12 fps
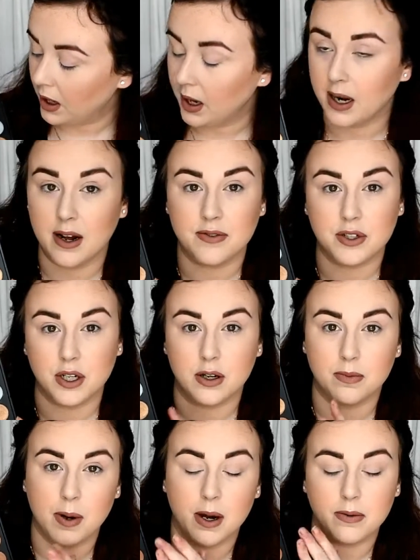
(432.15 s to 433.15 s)
And after,
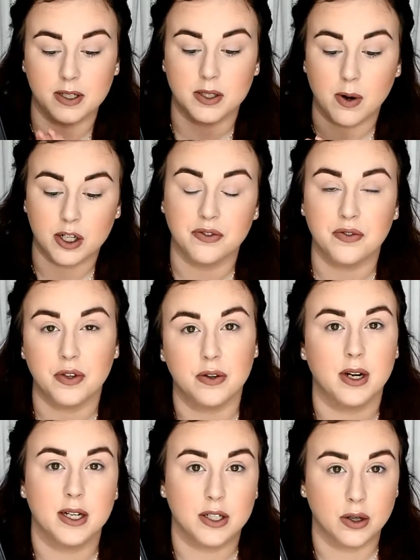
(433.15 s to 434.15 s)
I'll probably swatch a few
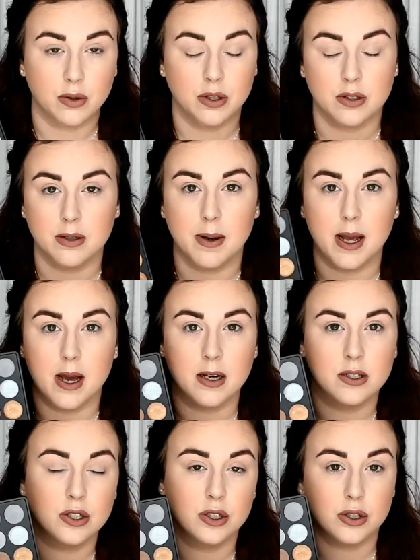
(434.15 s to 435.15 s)
that I don't use on my
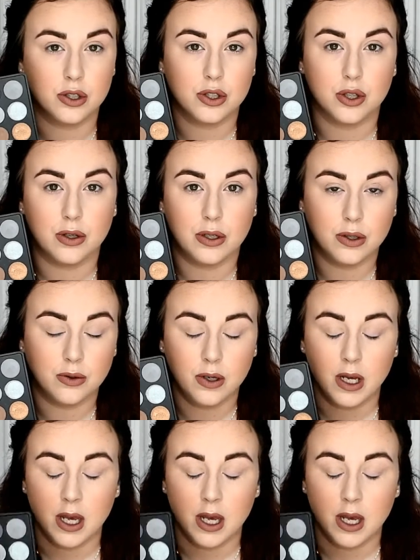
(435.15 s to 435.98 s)
eyes just to show you.